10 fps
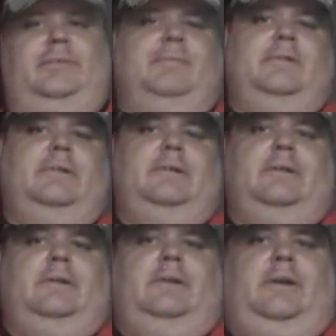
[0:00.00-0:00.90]
and
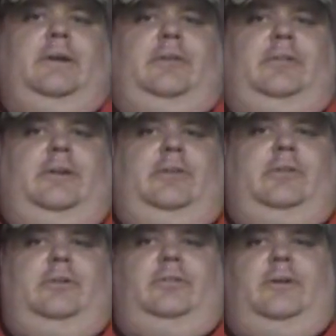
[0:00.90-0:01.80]
I guess he is
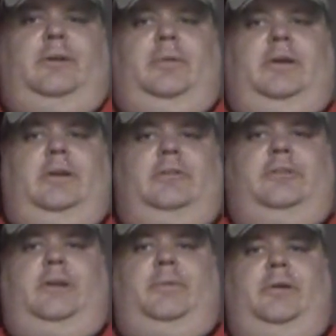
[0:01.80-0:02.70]
going to finally make his
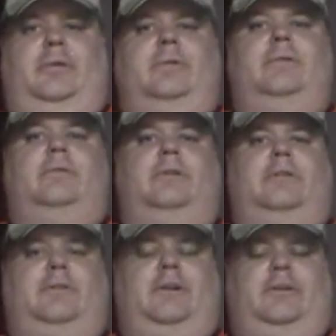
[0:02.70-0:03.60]
debut
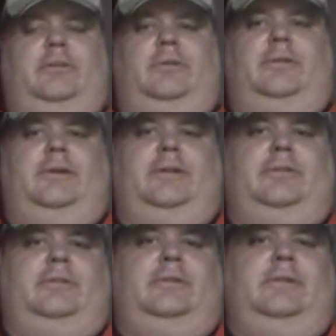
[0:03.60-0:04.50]
with the Vegas Golden
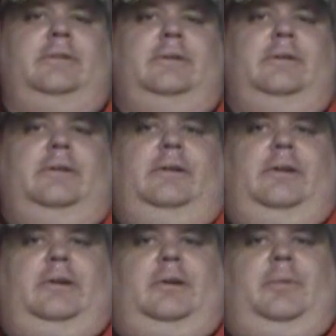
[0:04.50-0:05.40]
Knights
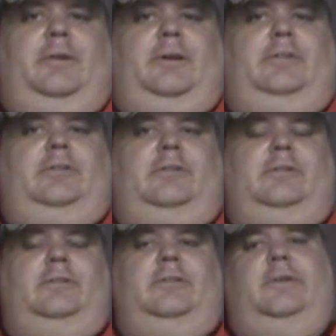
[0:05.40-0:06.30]
in a couple nights,
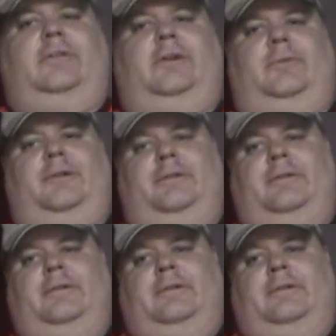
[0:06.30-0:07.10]
same time when